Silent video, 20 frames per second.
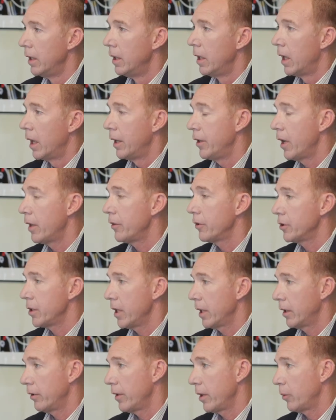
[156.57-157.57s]
Another
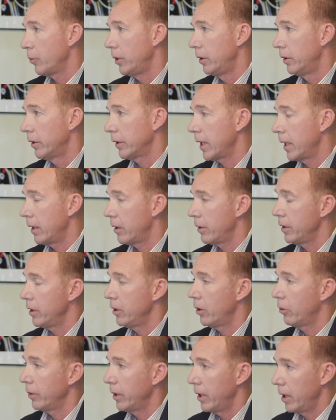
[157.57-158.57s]
channel that we look at are
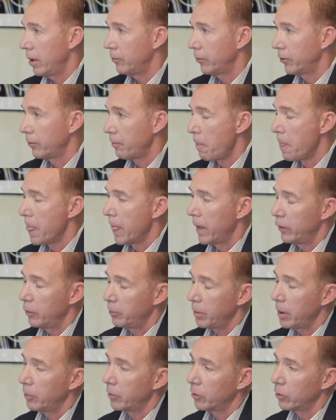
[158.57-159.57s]
the OEMs. The
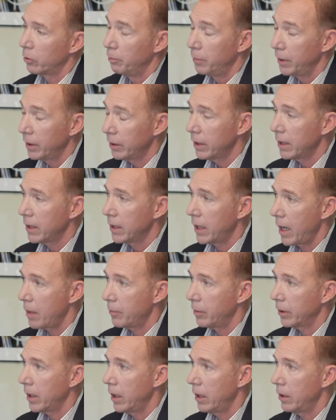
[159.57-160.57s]
people who are building the
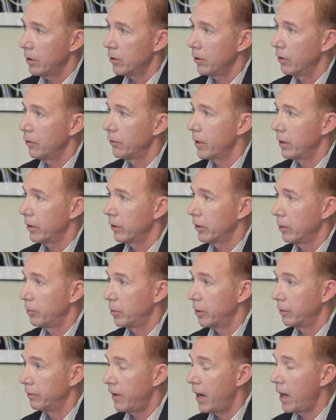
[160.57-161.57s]
applications that are going
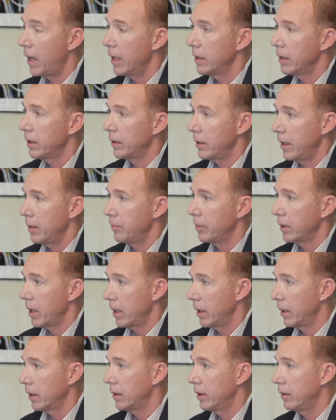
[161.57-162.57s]
to provide the type of
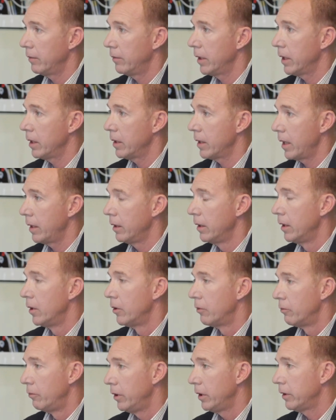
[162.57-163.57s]
connectivity that
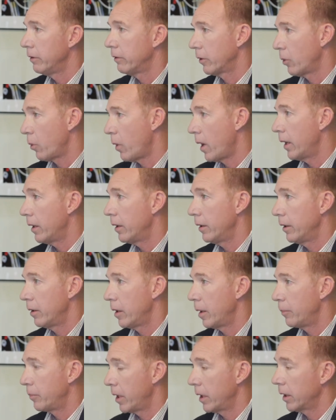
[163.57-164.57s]
really require
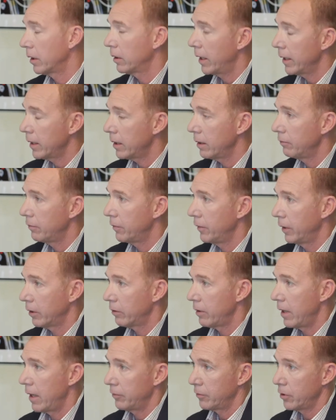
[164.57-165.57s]
a product like
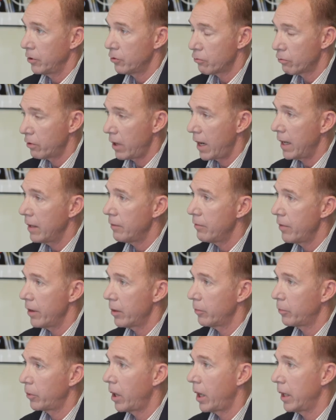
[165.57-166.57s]
Infinite Graph to drive
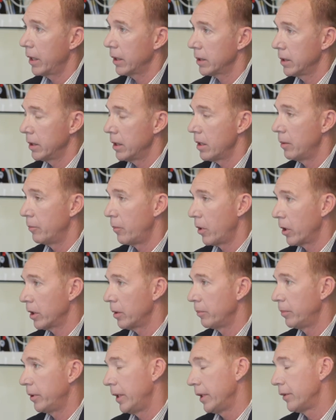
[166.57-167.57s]
their products into the
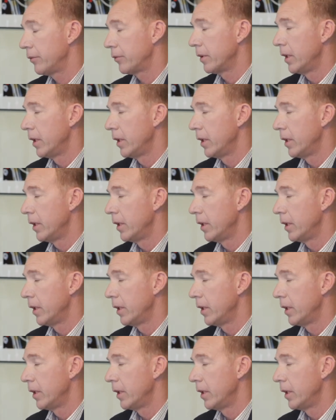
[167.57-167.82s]
marketplace.